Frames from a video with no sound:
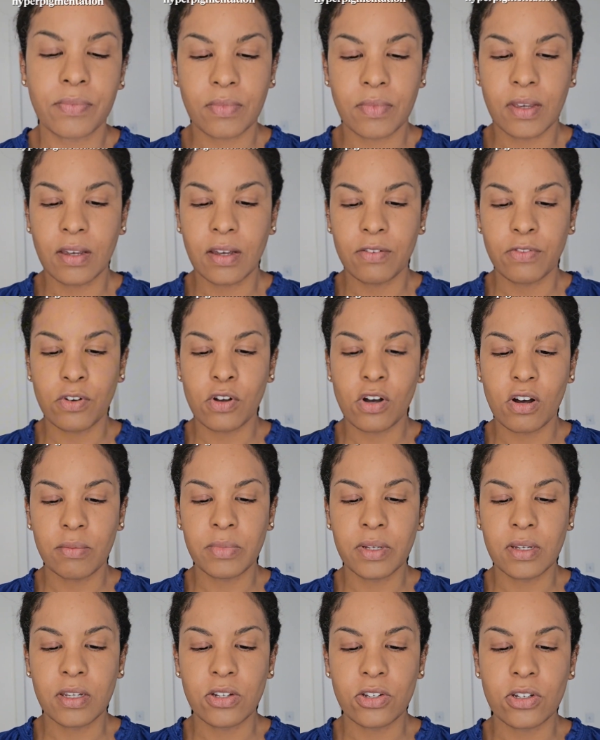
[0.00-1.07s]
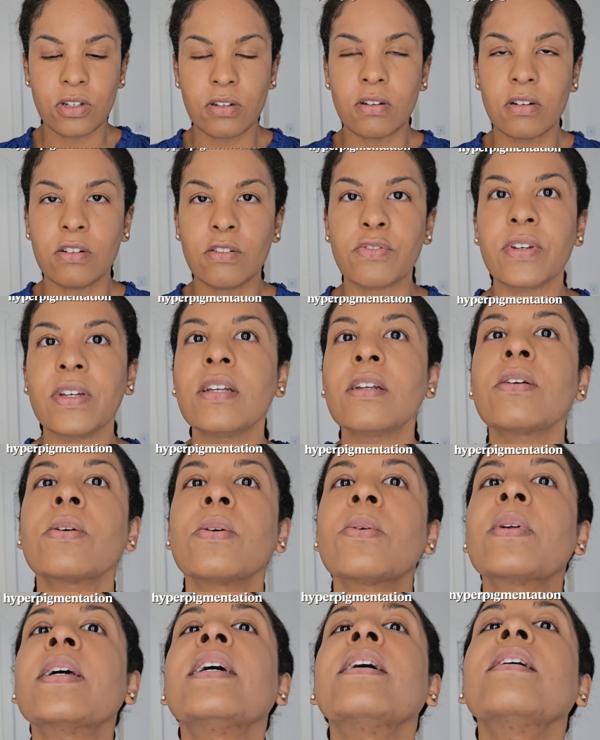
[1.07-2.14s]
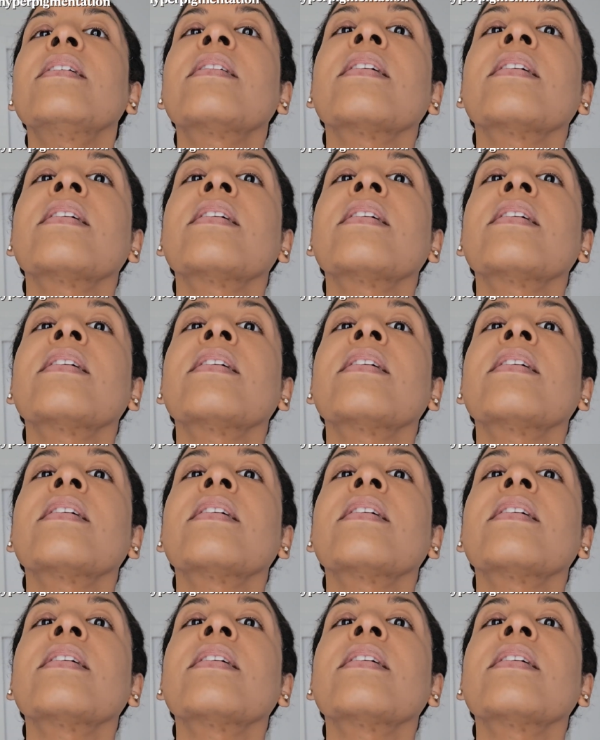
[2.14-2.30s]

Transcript: I have a combination of ingrown hairs